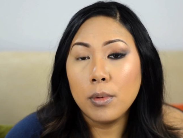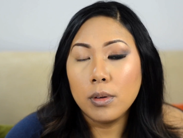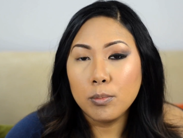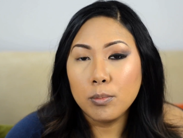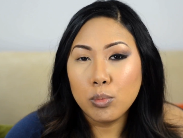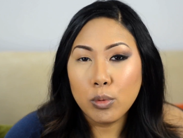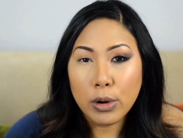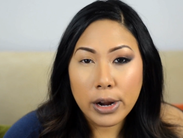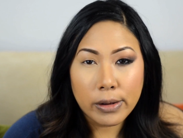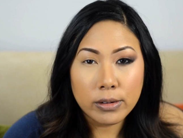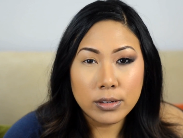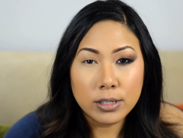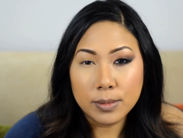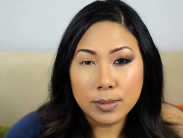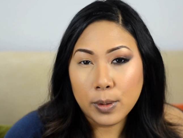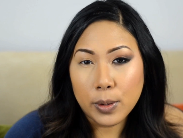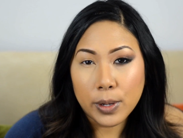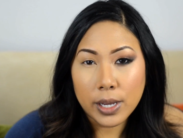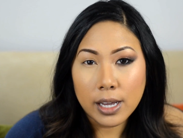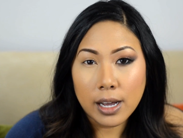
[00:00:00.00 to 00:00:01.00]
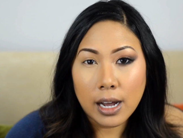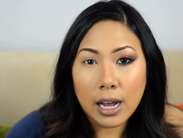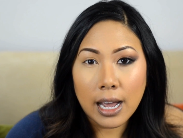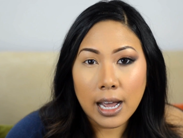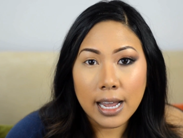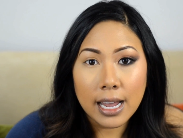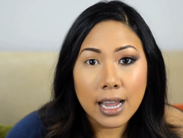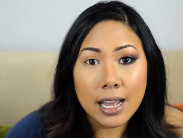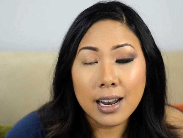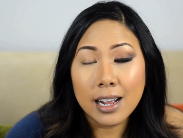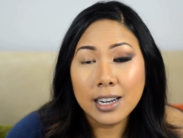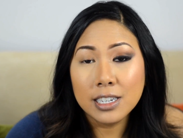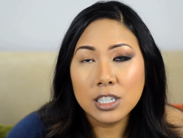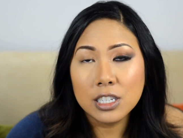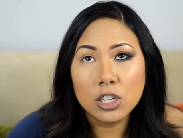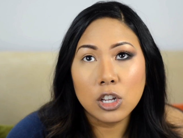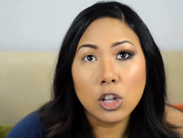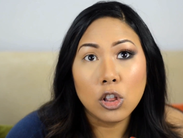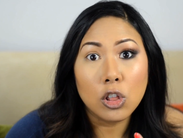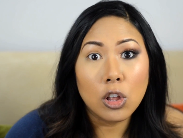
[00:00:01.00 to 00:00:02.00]
brown smoky eye and I
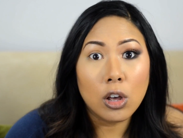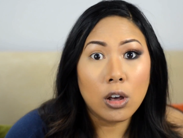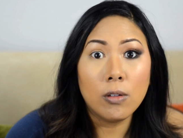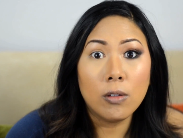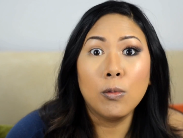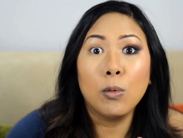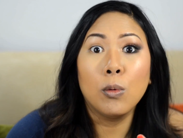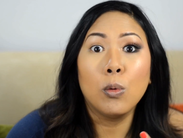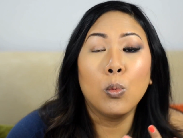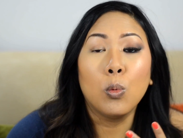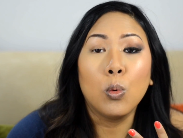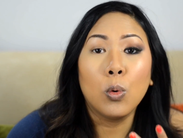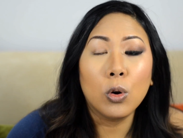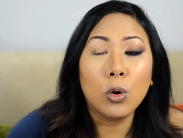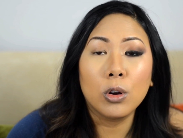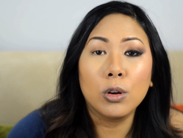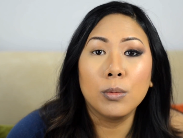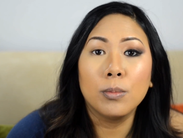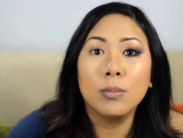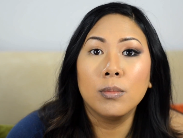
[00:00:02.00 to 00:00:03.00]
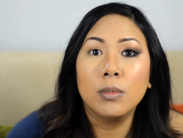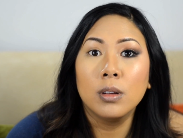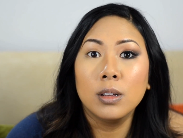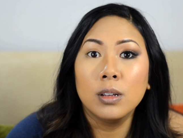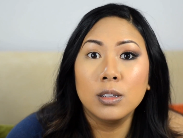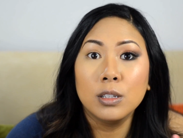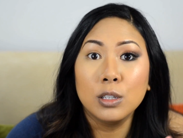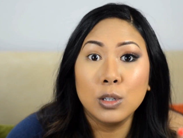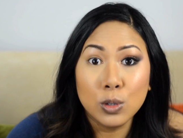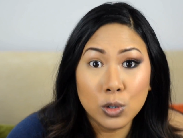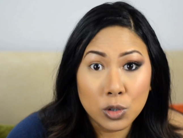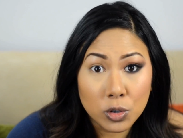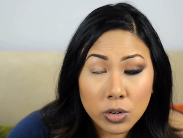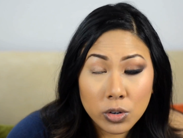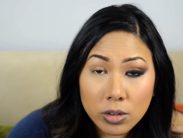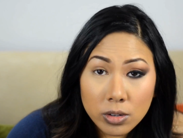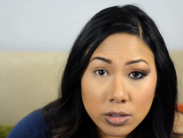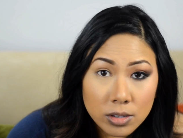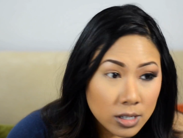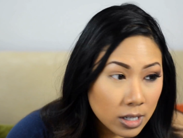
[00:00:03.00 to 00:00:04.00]
just love warm
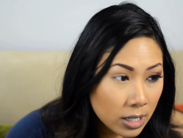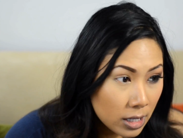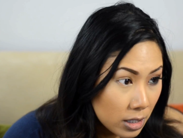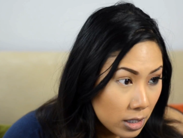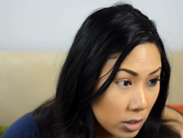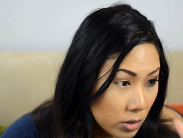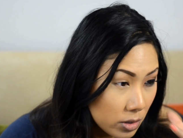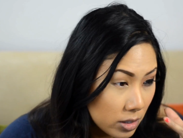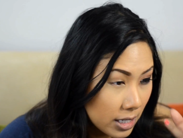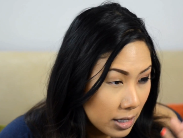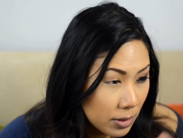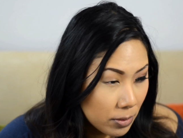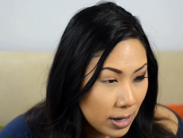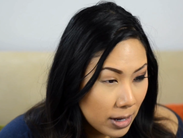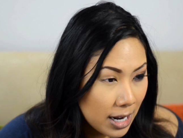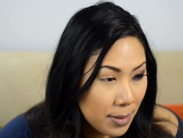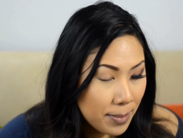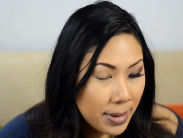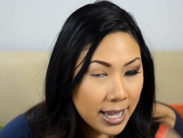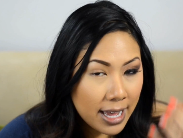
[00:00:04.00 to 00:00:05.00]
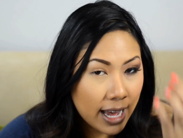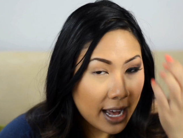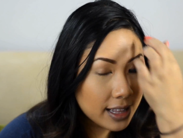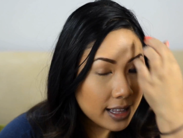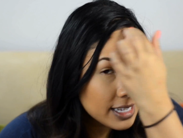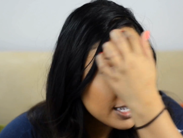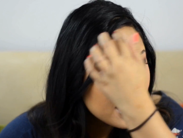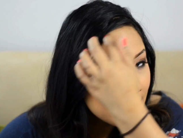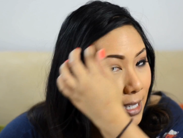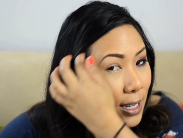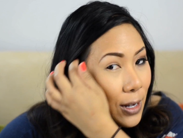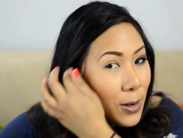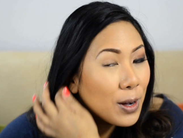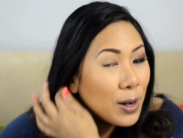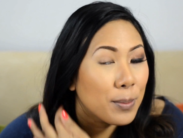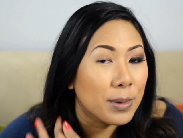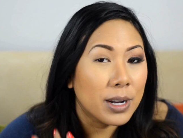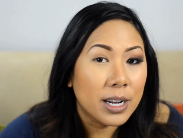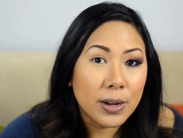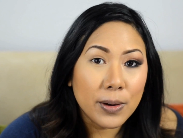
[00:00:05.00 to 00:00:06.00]
neutrals. So it's like right up my alley. So I'm
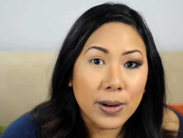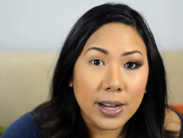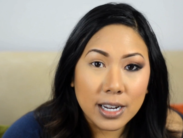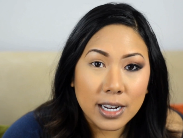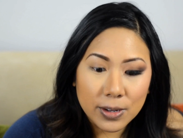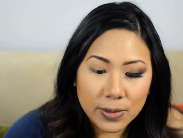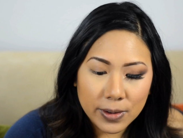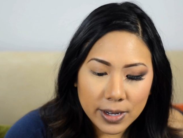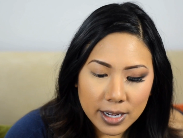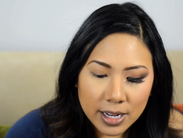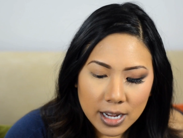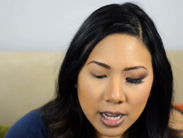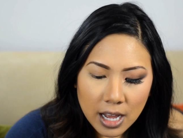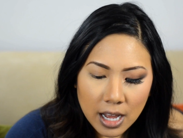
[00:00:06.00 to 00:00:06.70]
going to go ahead and do it.